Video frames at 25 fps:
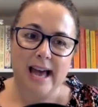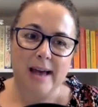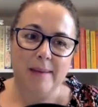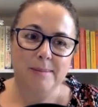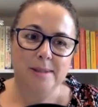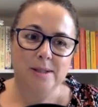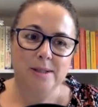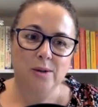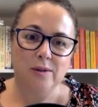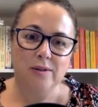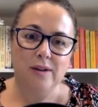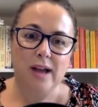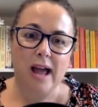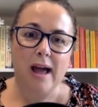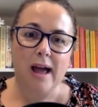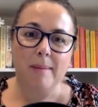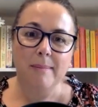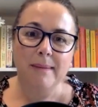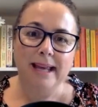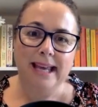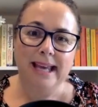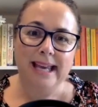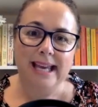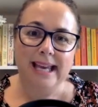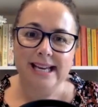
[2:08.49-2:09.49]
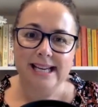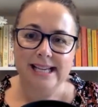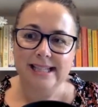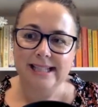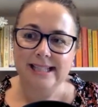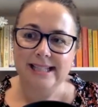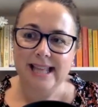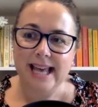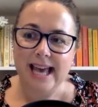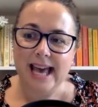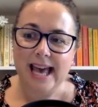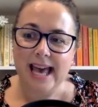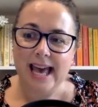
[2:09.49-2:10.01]
sort of coming in as
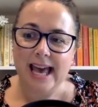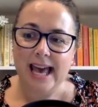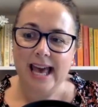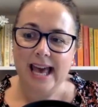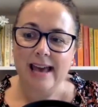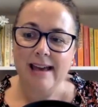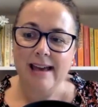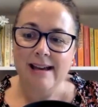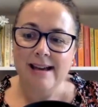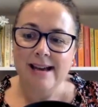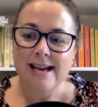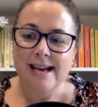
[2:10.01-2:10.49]
their